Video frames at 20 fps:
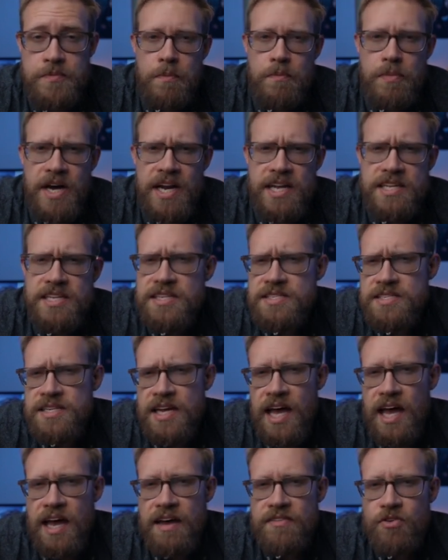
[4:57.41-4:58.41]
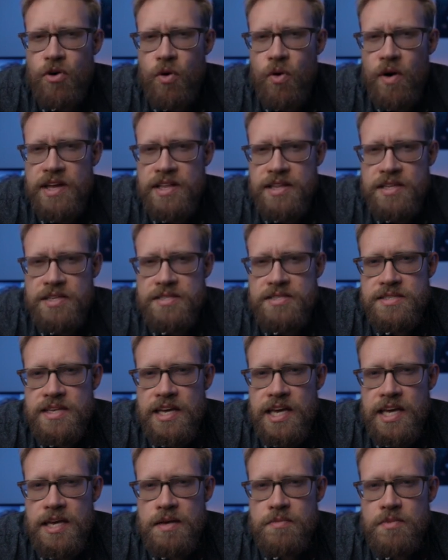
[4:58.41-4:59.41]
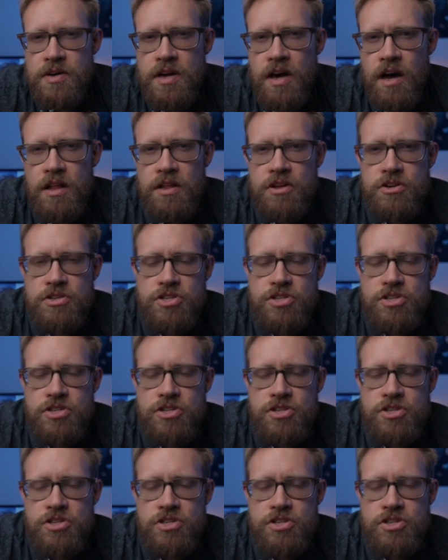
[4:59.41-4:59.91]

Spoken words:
but it doesn't have quite the same color